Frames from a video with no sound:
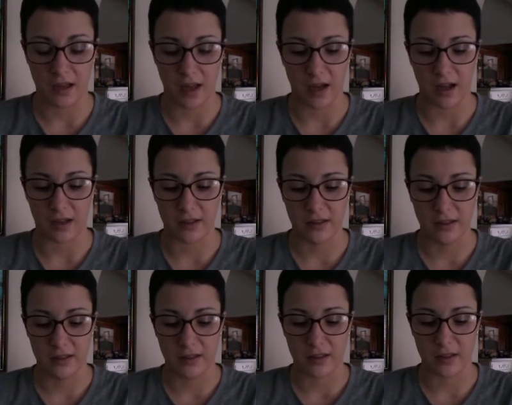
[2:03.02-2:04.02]

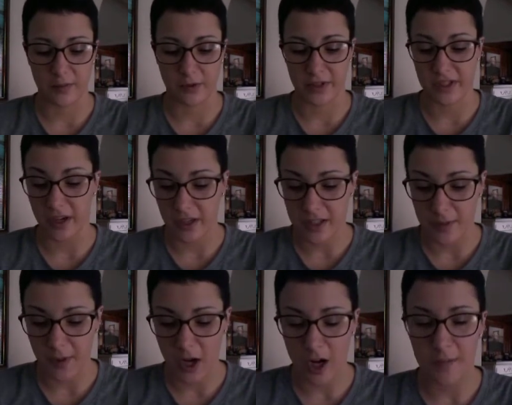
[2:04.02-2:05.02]
The
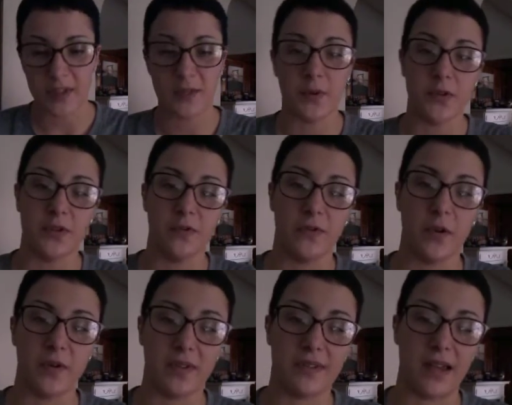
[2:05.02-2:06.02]
brentuximab is supposed to
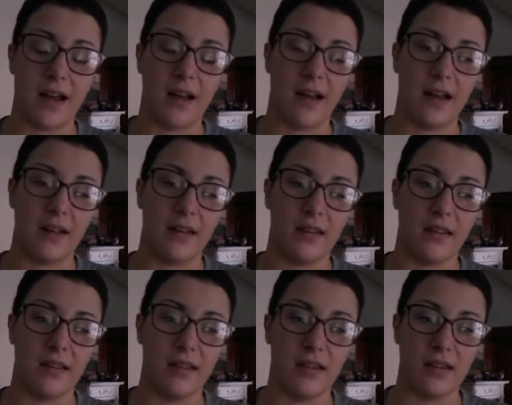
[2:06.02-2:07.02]
focus on
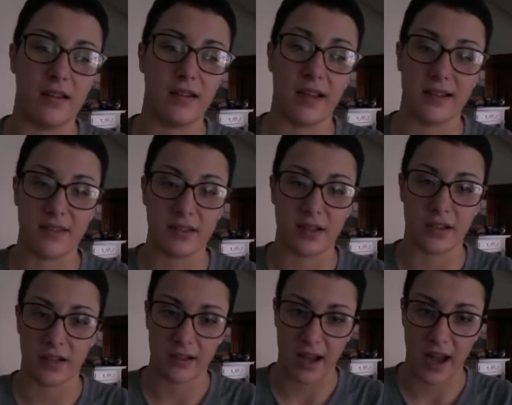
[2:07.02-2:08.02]
the
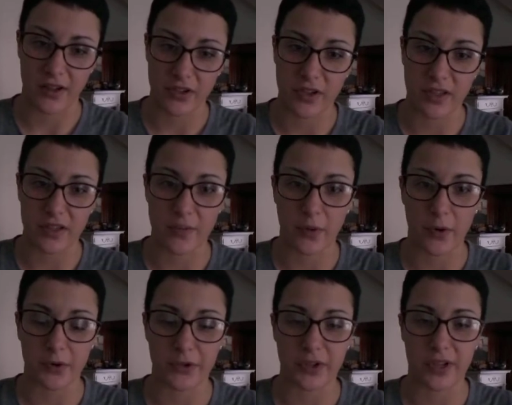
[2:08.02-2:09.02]
classic Hodgkin's
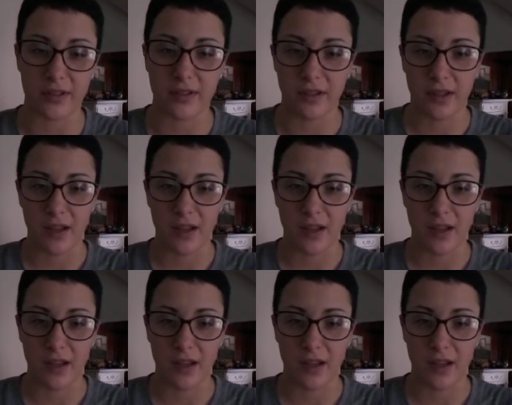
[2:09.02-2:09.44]
portion